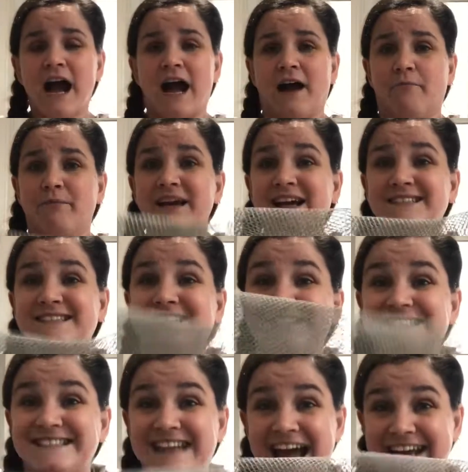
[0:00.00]
because it is
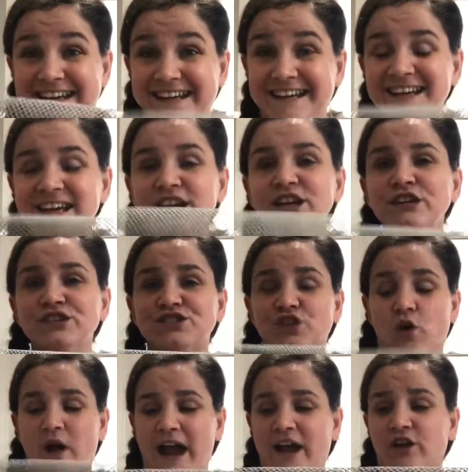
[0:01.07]
netted.
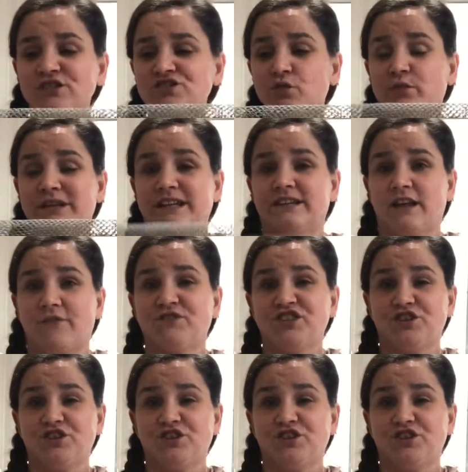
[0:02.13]
So I also really love to